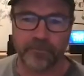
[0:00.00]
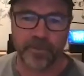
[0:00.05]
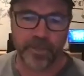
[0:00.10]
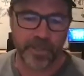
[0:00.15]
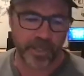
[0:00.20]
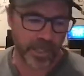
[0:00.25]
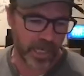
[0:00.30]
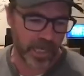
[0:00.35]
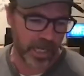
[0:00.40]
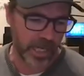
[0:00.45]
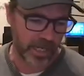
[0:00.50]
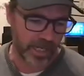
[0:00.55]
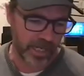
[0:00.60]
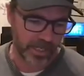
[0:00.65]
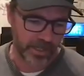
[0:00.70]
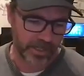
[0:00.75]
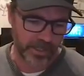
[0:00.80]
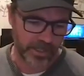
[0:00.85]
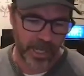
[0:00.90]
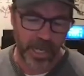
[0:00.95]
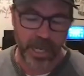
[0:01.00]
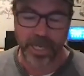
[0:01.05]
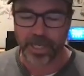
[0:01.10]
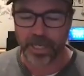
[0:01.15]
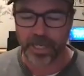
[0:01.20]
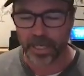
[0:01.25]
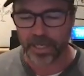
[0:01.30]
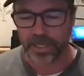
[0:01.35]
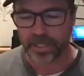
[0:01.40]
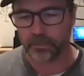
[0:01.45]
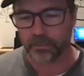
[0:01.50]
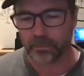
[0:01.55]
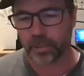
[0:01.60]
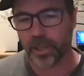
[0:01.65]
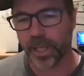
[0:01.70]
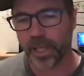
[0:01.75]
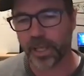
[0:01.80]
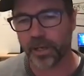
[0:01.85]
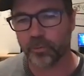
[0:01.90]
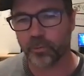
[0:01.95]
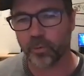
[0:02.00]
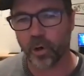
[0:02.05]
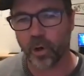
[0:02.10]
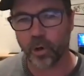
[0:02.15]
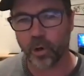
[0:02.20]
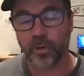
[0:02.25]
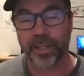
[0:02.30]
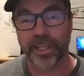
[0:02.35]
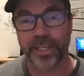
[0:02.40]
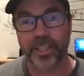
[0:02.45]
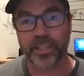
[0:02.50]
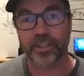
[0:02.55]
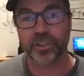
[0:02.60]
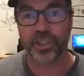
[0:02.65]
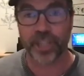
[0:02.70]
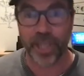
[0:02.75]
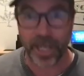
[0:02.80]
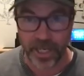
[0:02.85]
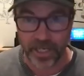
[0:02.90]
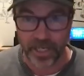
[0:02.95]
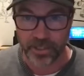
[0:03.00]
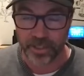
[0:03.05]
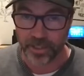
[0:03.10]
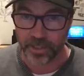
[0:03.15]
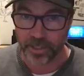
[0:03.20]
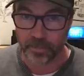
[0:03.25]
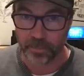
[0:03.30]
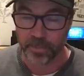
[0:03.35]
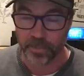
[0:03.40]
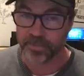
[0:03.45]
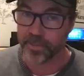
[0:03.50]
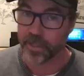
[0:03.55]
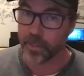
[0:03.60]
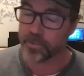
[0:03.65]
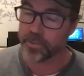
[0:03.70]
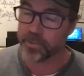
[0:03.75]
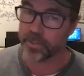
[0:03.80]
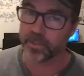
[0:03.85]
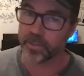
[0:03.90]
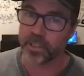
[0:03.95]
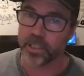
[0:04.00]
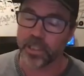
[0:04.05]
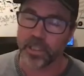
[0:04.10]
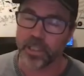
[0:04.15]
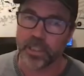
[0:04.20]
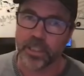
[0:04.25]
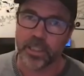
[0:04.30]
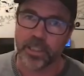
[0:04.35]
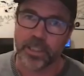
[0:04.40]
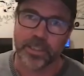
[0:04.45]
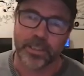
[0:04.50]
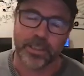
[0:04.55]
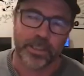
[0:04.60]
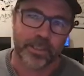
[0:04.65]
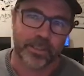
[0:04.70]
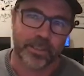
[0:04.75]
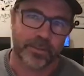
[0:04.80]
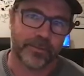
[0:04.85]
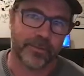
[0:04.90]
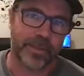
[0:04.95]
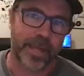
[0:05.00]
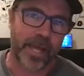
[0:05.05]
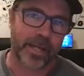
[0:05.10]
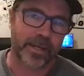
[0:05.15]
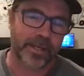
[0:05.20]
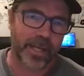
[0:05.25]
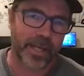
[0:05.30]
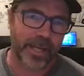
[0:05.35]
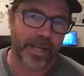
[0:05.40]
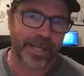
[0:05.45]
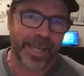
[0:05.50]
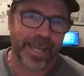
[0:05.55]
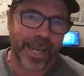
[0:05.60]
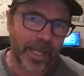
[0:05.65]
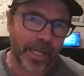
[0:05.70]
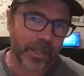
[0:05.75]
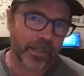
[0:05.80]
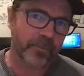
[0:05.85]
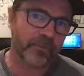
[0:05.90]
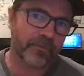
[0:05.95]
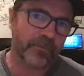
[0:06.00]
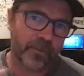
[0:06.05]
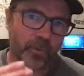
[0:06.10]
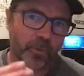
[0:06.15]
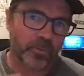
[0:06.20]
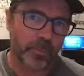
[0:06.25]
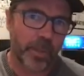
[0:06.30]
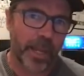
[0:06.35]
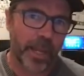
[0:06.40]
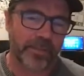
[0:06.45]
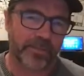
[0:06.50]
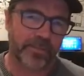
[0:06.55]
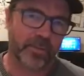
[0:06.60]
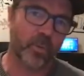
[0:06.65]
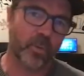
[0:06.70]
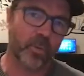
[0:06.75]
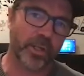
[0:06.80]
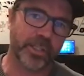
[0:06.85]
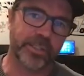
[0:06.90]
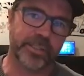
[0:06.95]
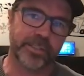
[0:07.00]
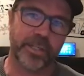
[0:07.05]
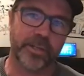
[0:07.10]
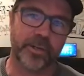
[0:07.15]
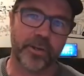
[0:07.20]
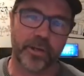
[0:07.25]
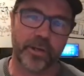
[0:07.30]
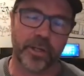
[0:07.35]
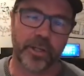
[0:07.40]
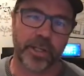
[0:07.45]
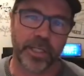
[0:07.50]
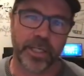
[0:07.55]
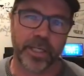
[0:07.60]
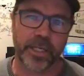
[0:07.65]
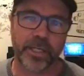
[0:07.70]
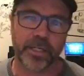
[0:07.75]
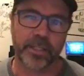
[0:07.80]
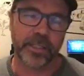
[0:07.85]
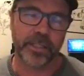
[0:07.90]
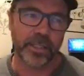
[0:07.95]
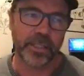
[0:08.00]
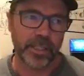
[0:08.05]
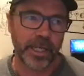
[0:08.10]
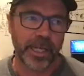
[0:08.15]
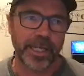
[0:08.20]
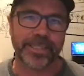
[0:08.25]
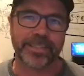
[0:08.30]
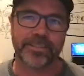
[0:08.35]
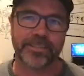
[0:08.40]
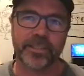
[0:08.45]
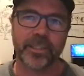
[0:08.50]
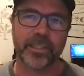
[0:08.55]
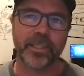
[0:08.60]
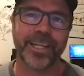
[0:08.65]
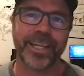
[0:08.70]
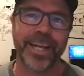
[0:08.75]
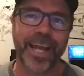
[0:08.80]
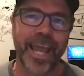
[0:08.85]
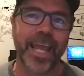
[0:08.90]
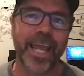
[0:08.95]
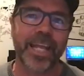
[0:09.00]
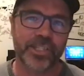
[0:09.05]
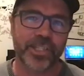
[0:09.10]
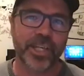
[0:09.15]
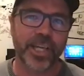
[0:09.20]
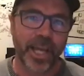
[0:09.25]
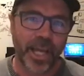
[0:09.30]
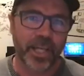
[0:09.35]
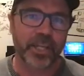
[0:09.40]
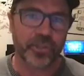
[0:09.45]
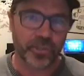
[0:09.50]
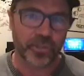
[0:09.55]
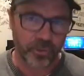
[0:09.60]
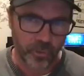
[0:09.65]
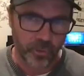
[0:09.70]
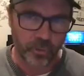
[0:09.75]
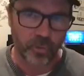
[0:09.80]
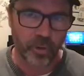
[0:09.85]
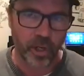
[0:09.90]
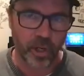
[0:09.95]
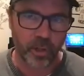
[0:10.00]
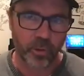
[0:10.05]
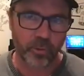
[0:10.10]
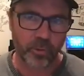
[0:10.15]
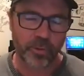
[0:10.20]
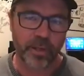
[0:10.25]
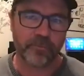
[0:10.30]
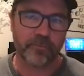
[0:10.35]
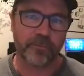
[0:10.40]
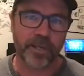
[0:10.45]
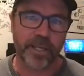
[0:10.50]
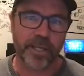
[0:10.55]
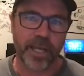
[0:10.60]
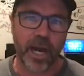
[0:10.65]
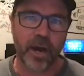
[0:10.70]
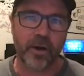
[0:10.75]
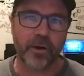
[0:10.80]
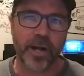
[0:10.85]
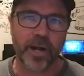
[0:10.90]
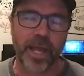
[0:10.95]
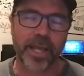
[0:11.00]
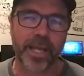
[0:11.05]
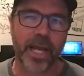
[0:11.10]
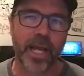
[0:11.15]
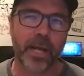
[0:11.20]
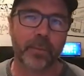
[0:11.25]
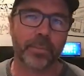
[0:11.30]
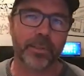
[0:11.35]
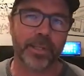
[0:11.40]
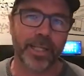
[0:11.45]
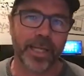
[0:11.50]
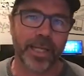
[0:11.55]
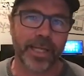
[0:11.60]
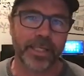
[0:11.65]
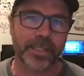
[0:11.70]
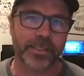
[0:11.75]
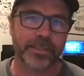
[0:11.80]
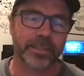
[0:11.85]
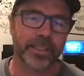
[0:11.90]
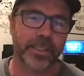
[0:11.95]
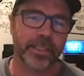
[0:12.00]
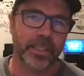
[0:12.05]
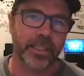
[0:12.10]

VR and AR can play a role in changing the perception. That again falls back to what you said earlier. It's still an educational role that VR and AR plays.